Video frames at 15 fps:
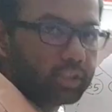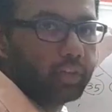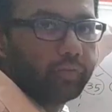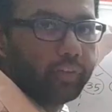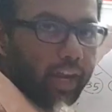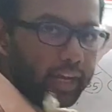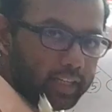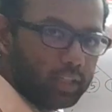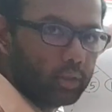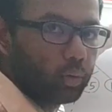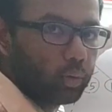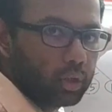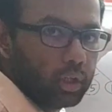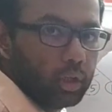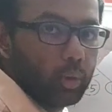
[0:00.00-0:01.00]
of any
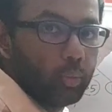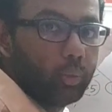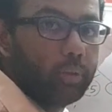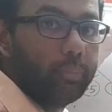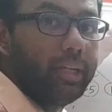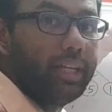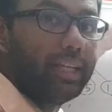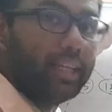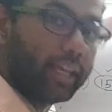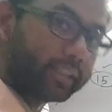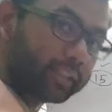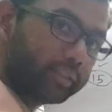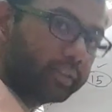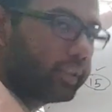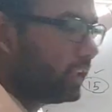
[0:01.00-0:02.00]
node will be
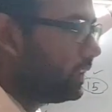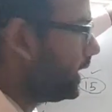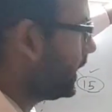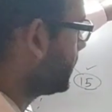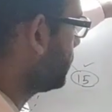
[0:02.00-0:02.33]
lesser than that